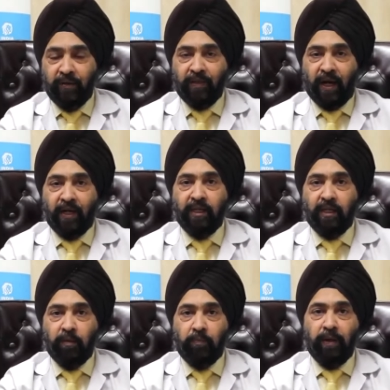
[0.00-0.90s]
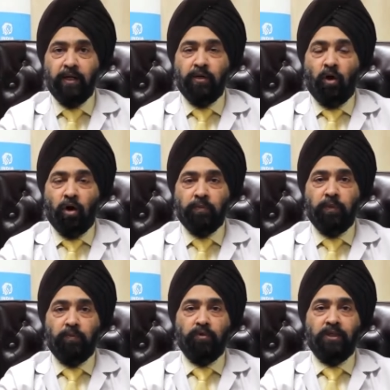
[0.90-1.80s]
and the government not
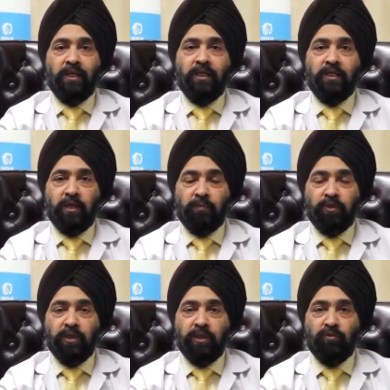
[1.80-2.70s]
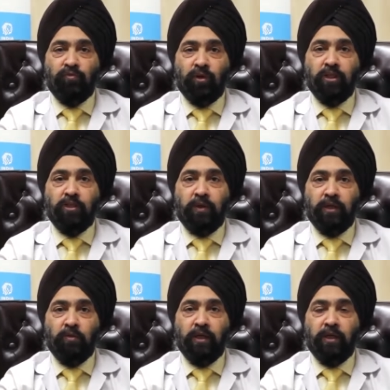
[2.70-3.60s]
proposing any subsidies for this
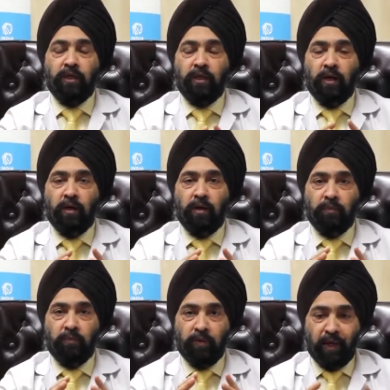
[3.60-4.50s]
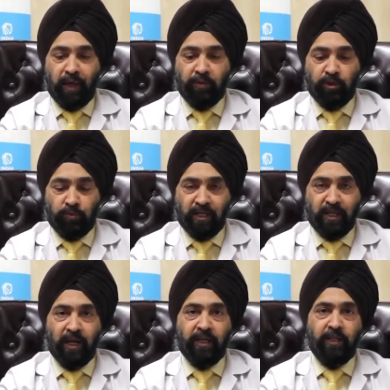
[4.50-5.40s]
particular
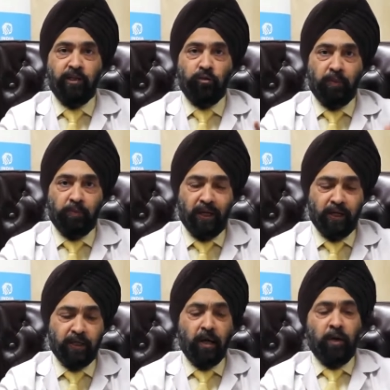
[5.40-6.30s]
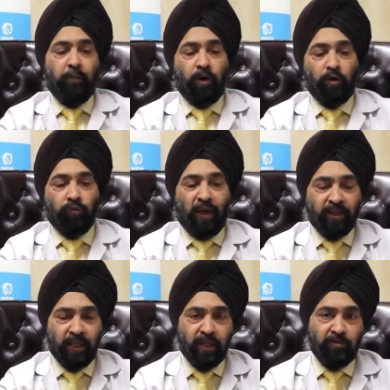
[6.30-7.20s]
specialty to be built, because one
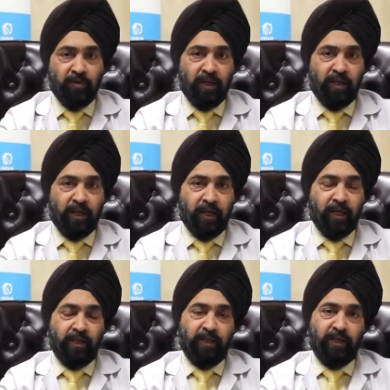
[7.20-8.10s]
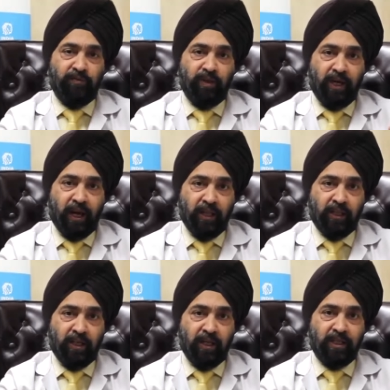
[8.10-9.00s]
thing is very clear, that if the
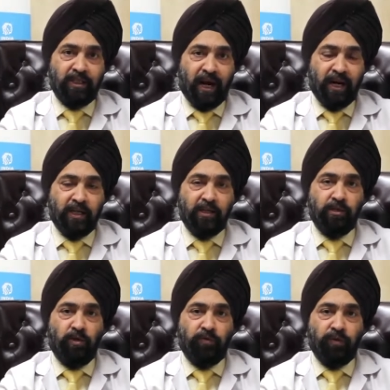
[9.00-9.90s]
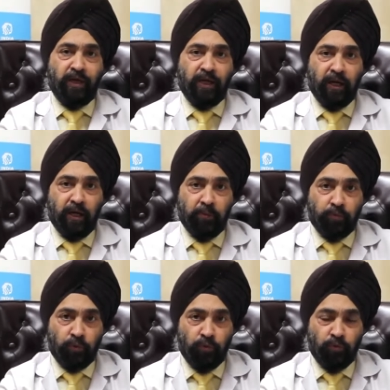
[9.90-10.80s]
healthcare standards of India
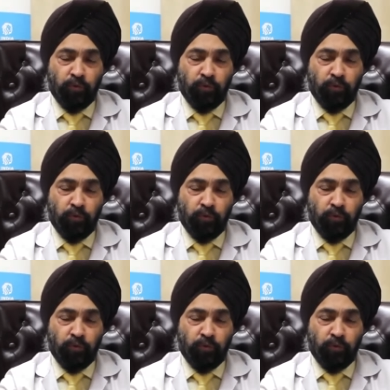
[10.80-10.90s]
improve,